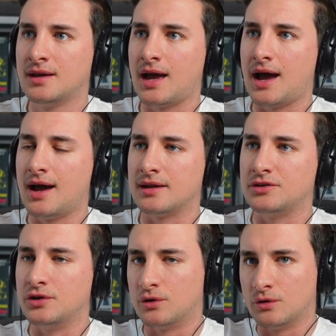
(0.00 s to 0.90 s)
and
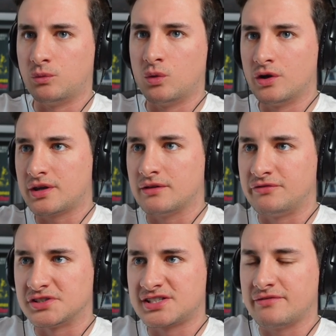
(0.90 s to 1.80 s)
you're working for
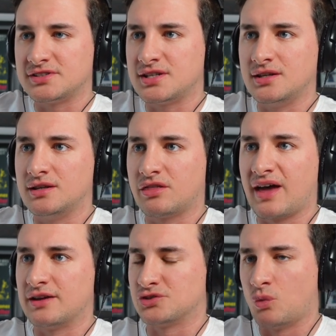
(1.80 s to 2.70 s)
seventy
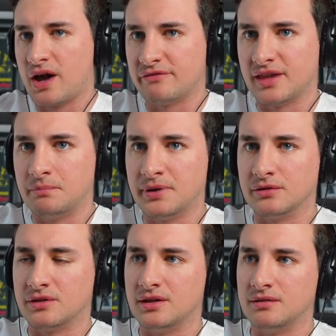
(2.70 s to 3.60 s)
thousand, whatever they build
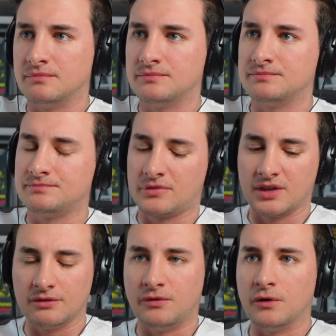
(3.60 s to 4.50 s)
the
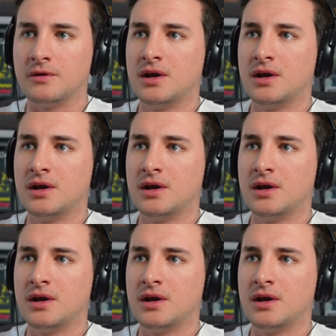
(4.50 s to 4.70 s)
thing for.